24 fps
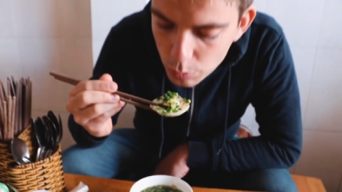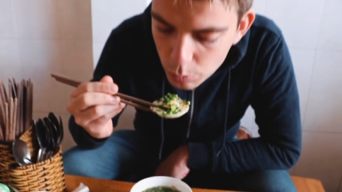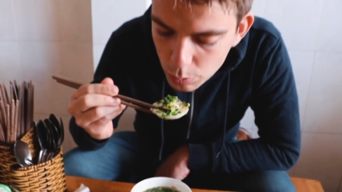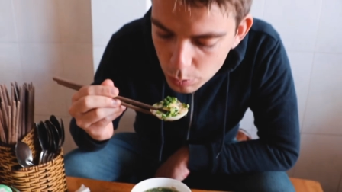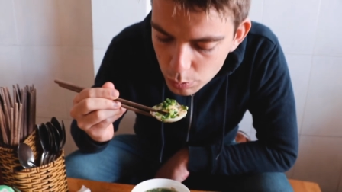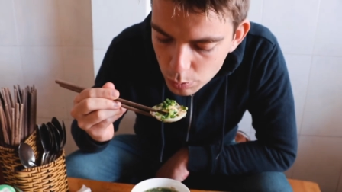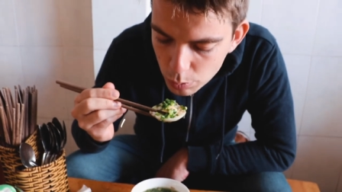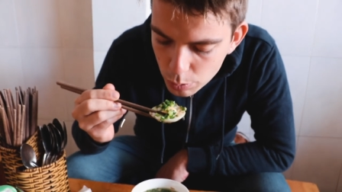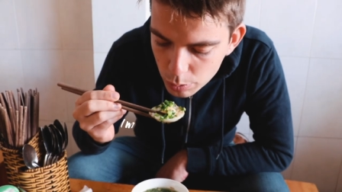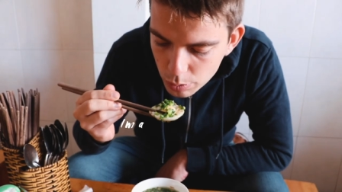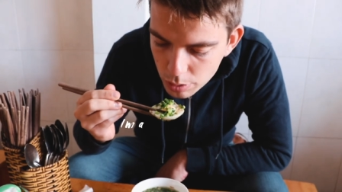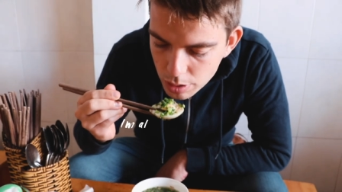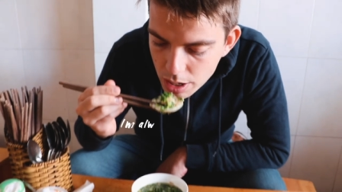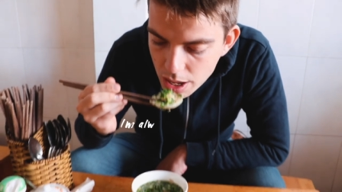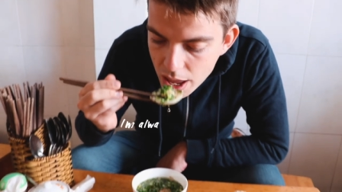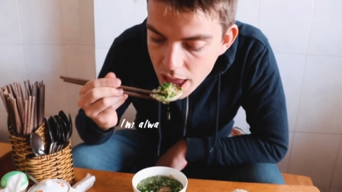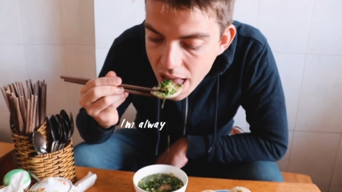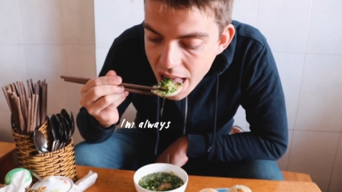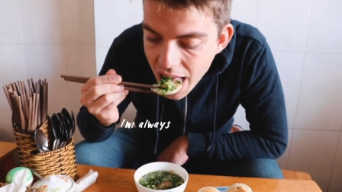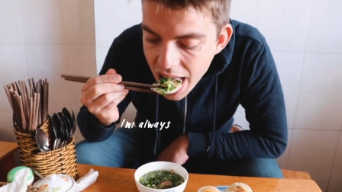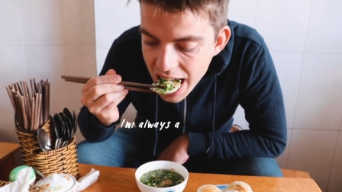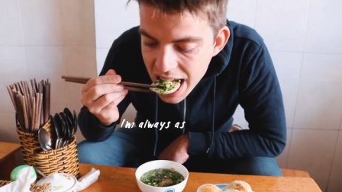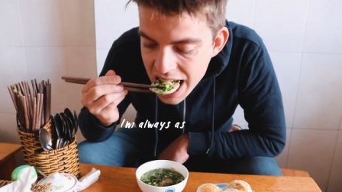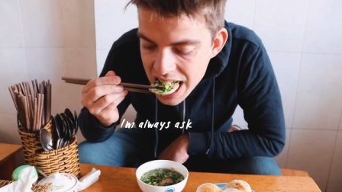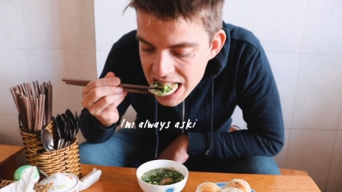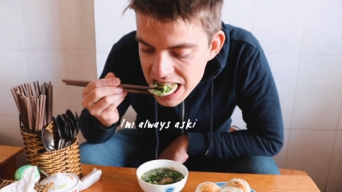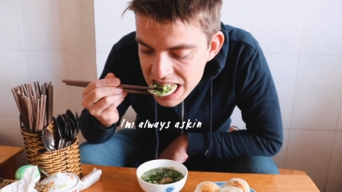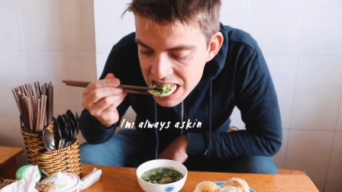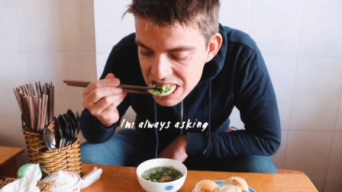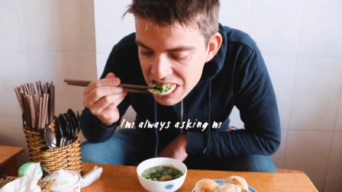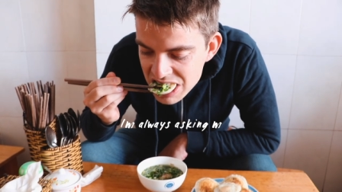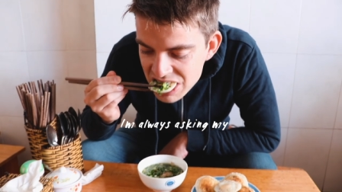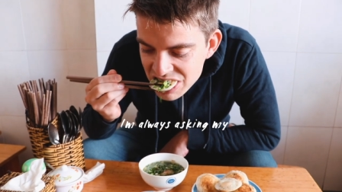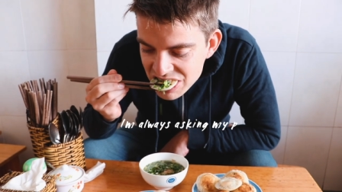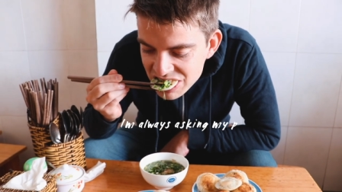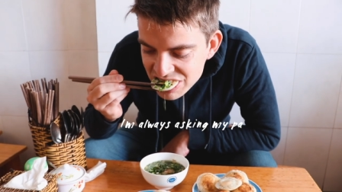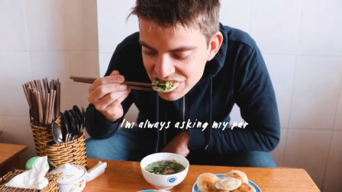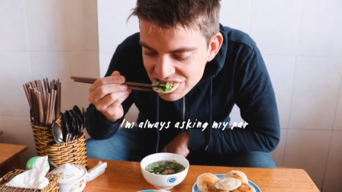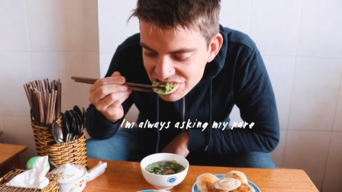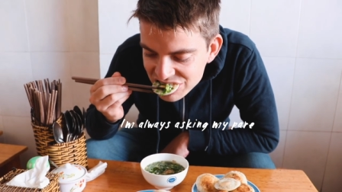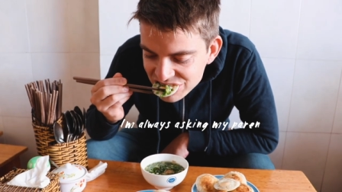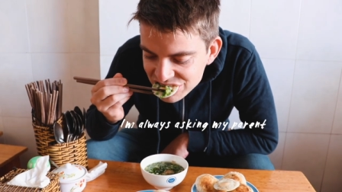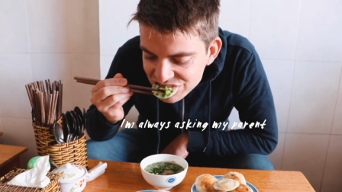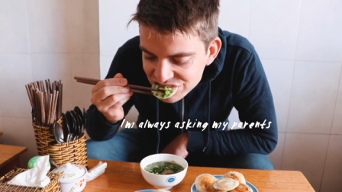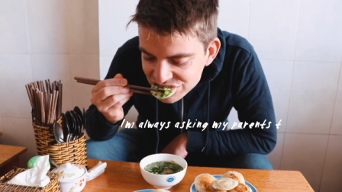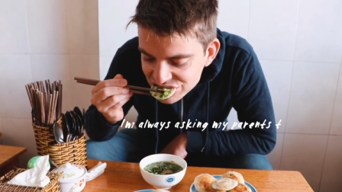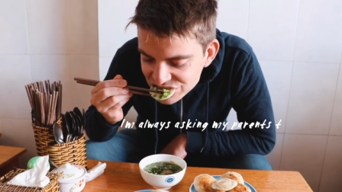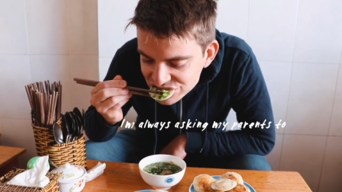tradition for us in Da
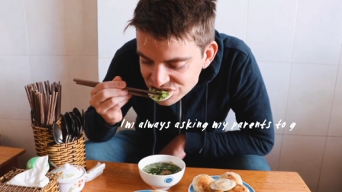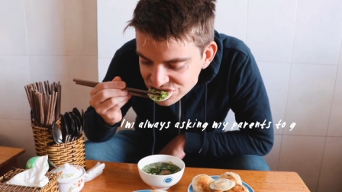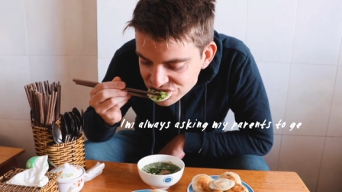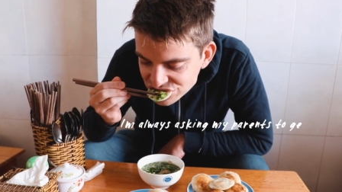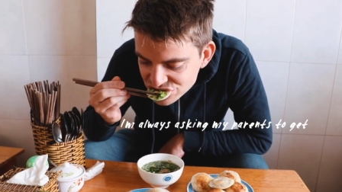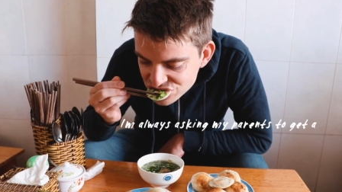Lat. That